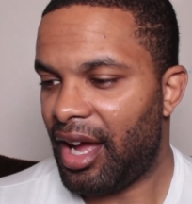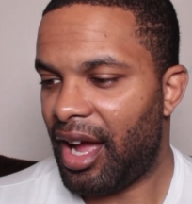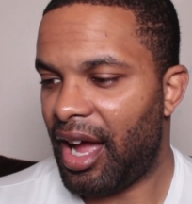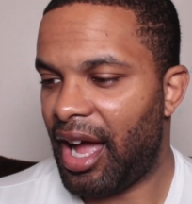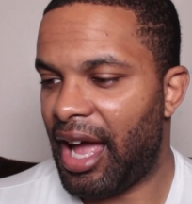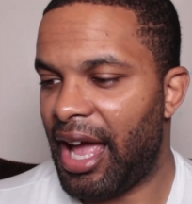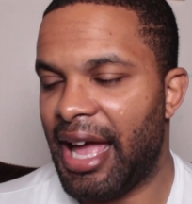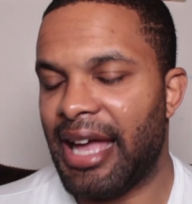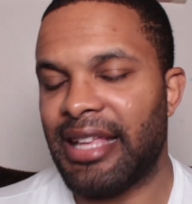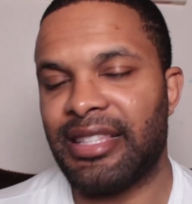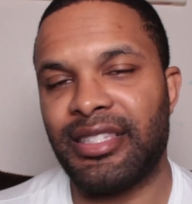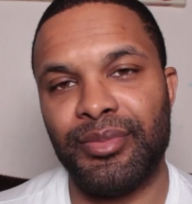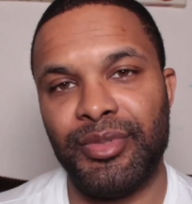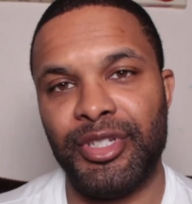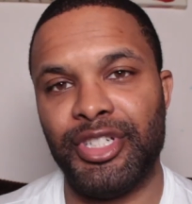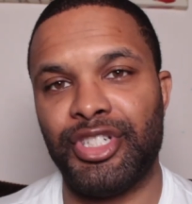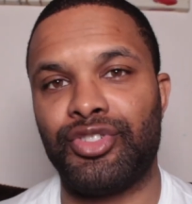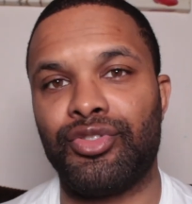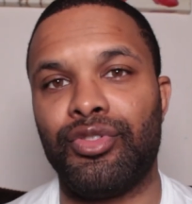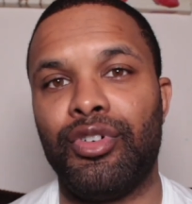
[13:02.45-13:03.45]
I had to
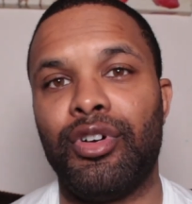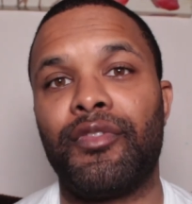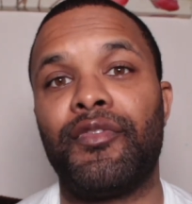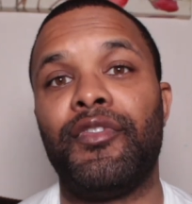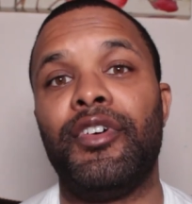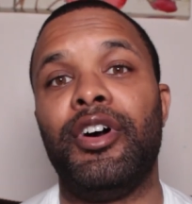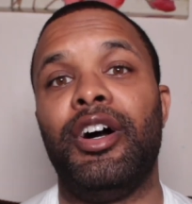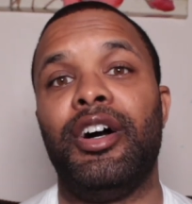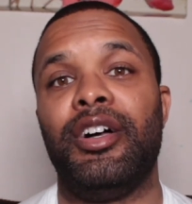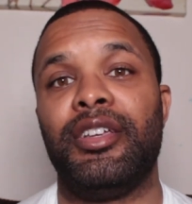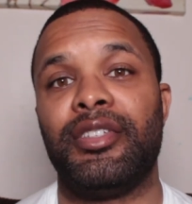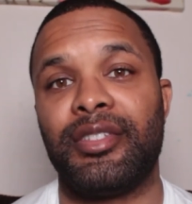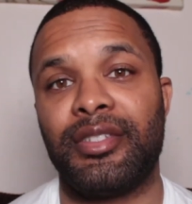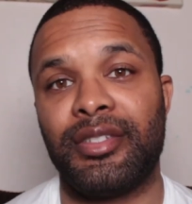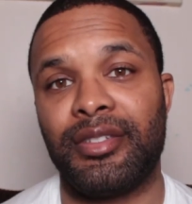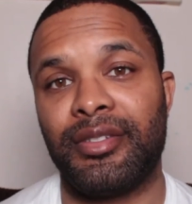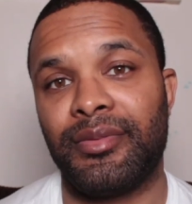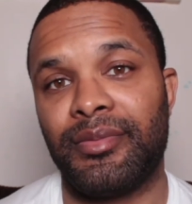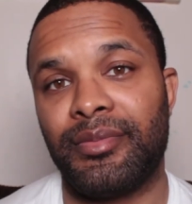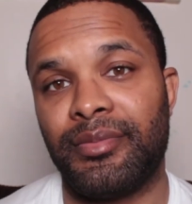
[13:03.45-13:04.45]
be strong for
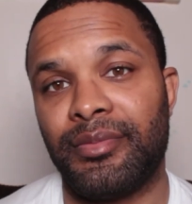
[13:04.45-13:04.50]
us.